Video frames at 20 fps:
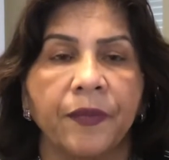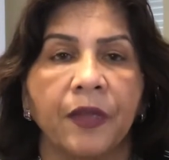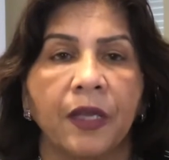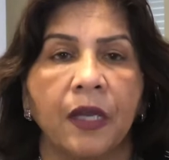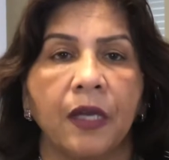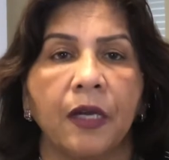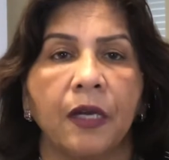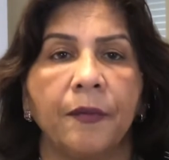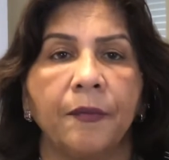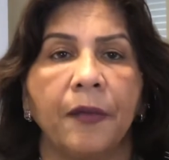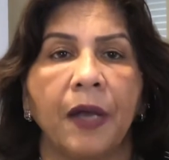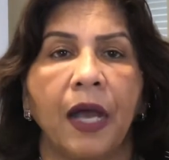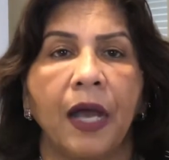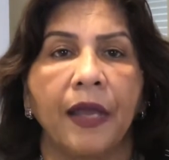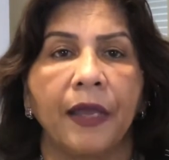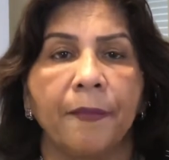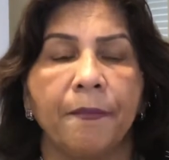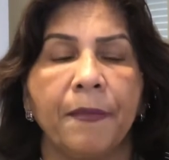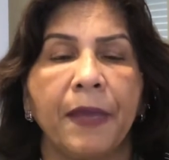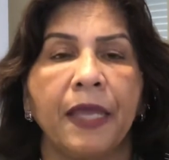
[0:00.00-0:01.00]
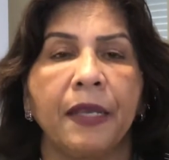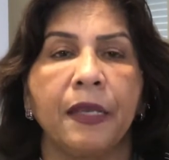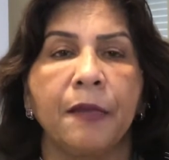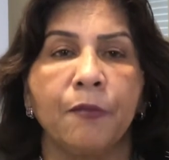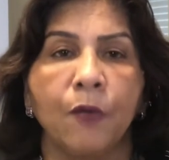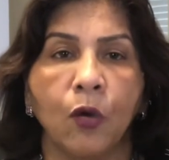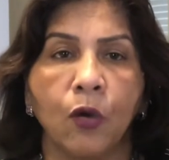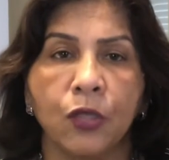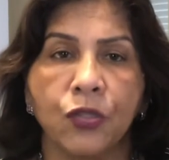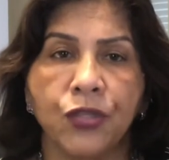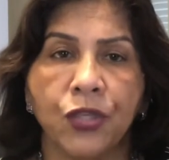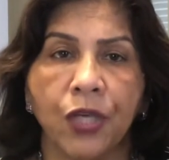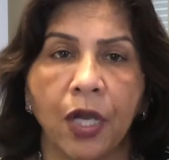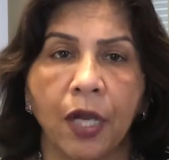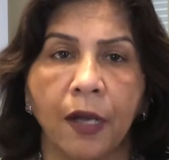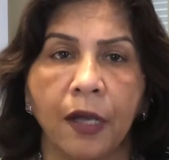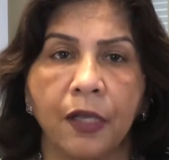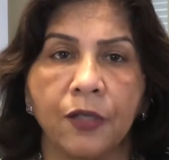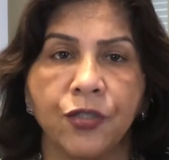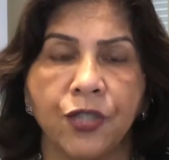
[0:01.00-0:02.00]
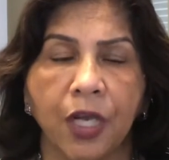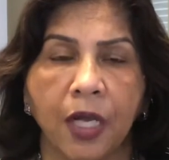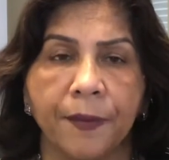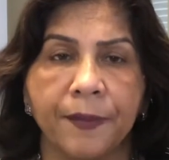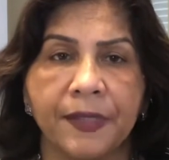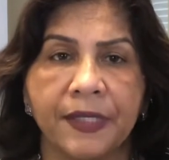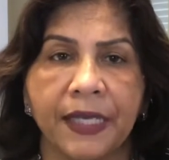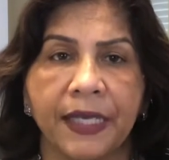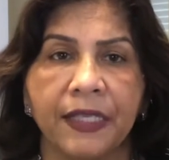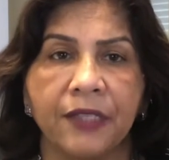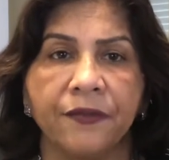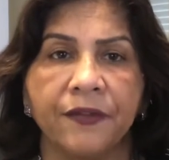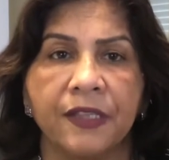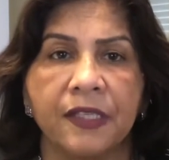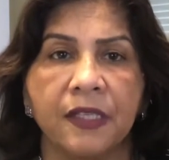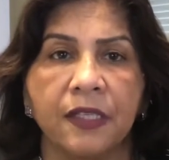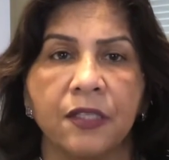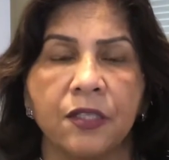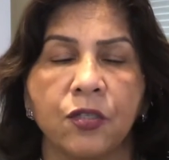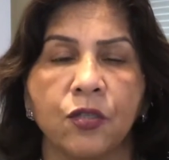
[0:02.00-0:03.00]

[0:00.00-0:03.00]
hire many more job site visits